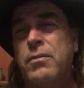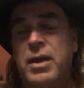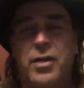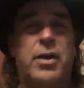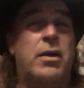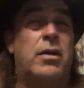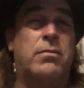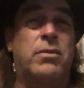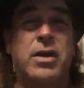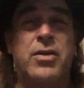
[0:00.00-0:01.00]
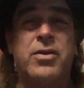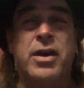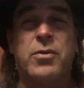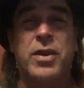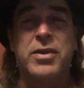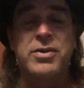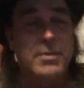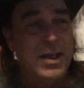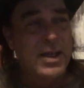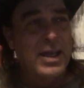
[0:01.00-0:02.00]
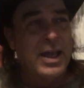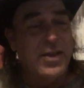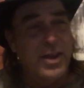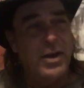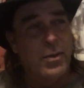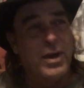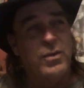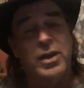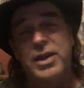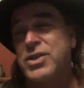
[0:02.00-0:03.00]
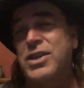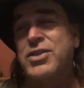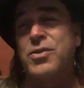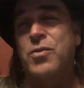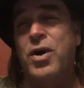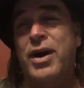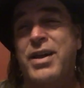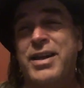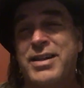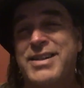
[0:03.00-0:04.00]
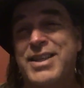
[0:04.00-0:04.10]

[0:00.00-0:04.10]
And I thought, oh, okay, they're done with us. And then they re-released season 1